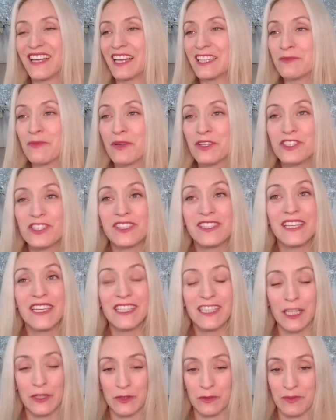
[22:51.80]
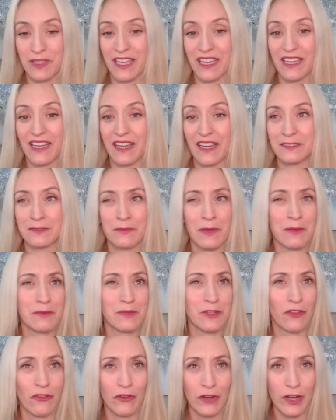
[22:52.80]
as much as he loves them, he has
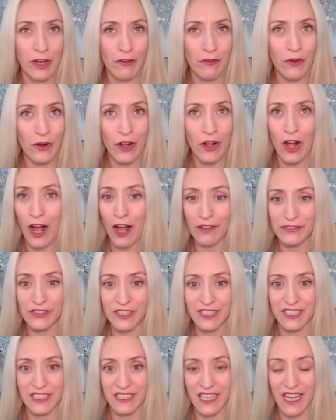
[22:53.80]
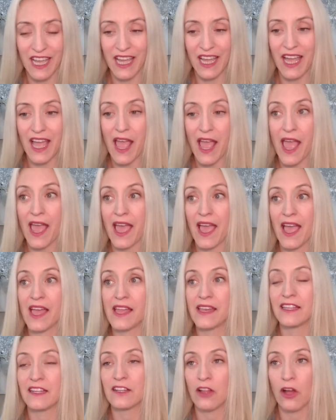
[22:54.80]
maybe 3 or 4 coffees a day,
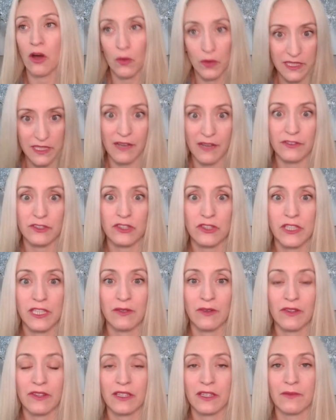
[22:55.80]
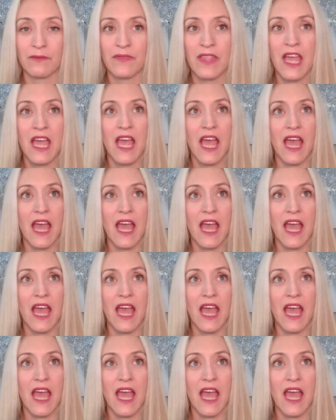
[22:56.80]
and he'll always have a treat with them.